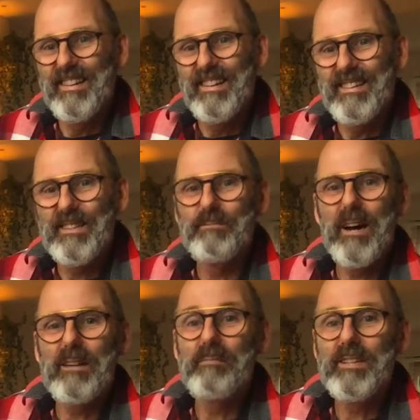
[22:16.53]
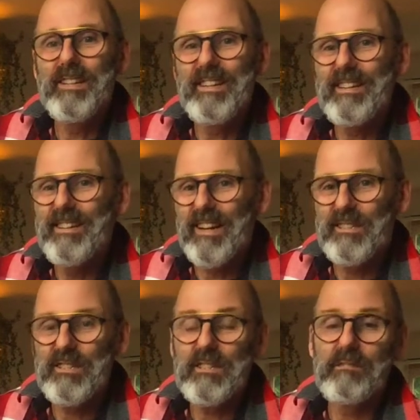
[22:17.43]
this might be the
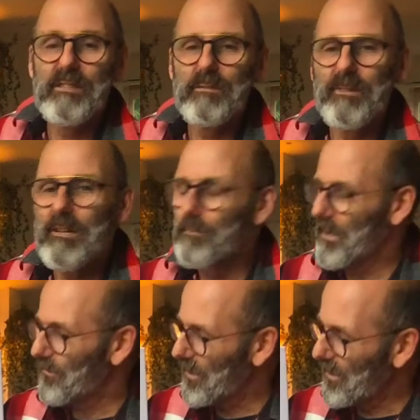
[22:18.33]
Yggdrasil as well, but what